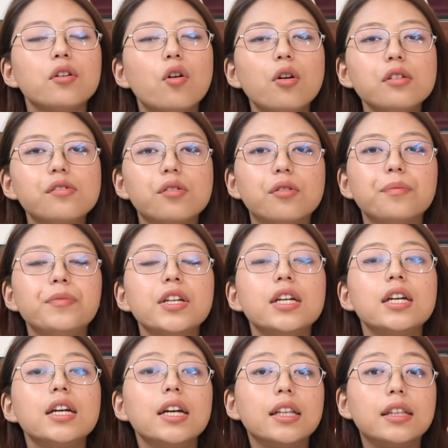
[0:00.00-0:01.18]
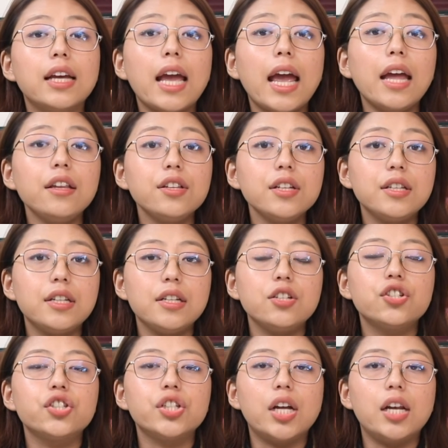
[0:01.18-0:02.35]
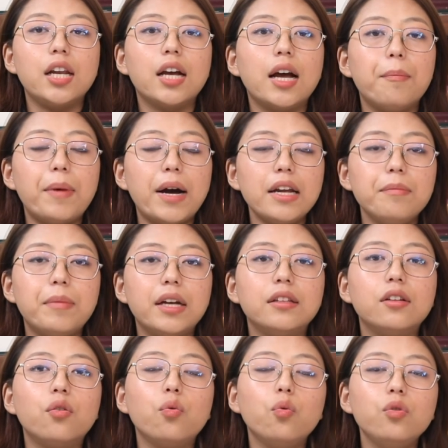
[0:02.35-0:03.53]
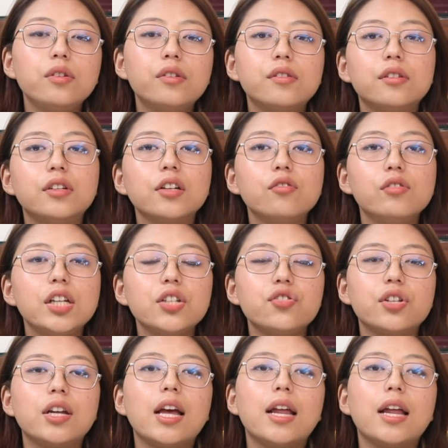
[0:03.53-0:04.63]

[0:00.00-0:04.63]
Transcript: Also, the entity shall abide by the rules, regulation,